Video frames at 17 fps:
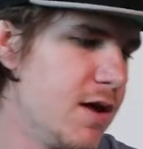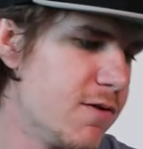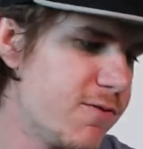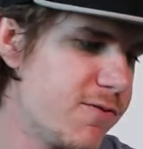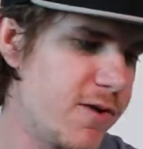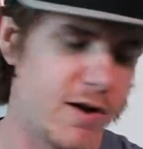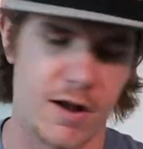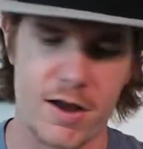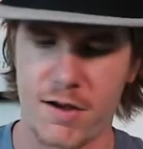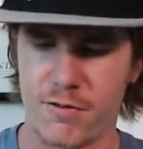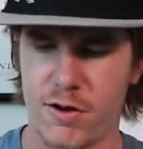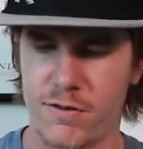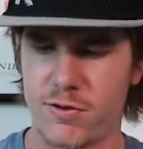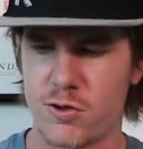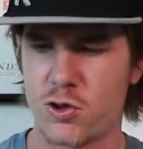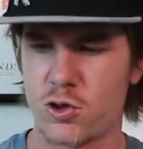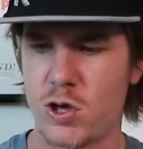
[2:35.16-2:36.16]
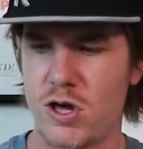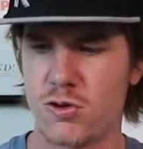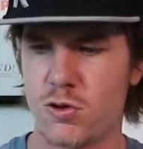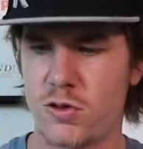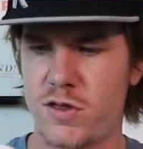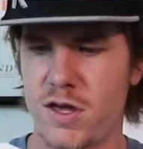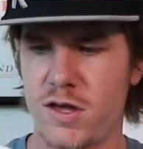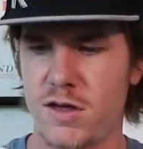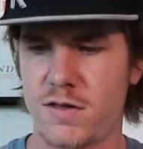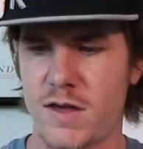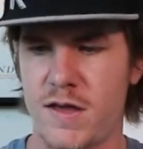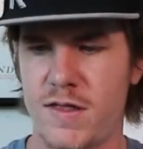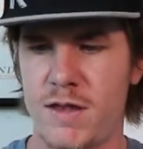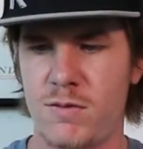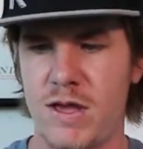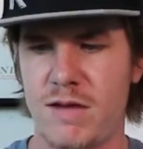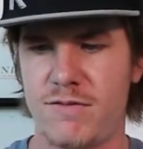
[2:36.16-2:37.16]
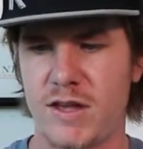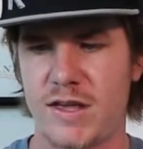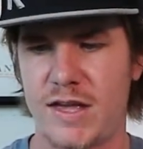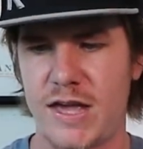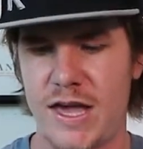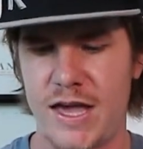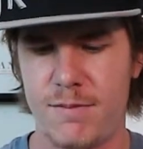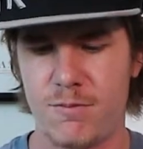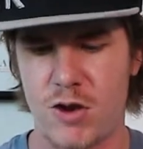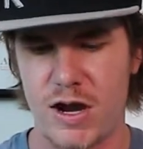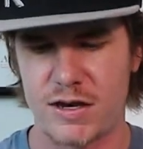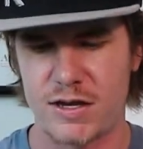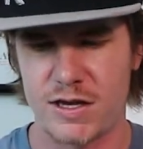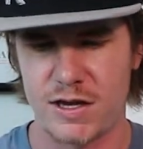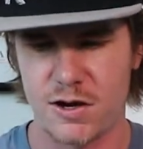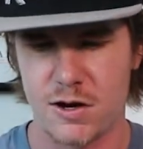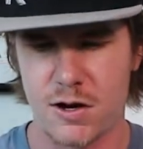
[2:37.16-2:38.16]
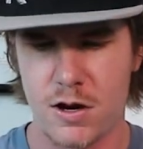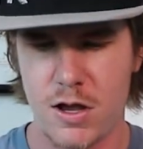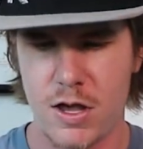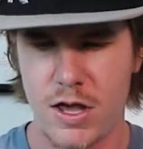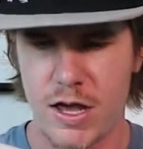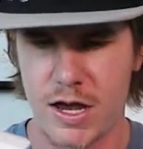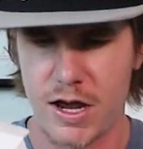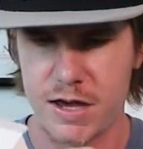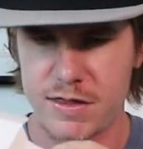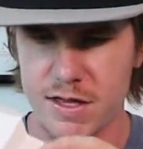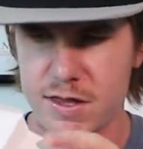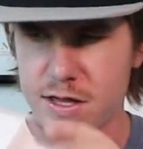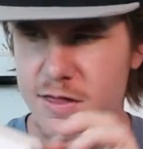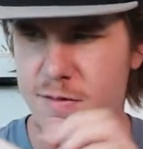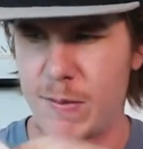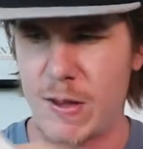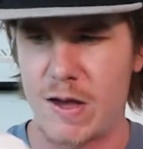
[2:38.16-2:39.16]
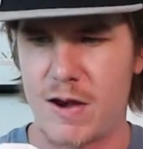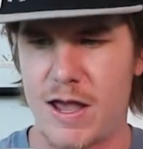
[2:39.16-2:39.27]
front cover of the Stranger Things. And then we have the game right here, and I think that's about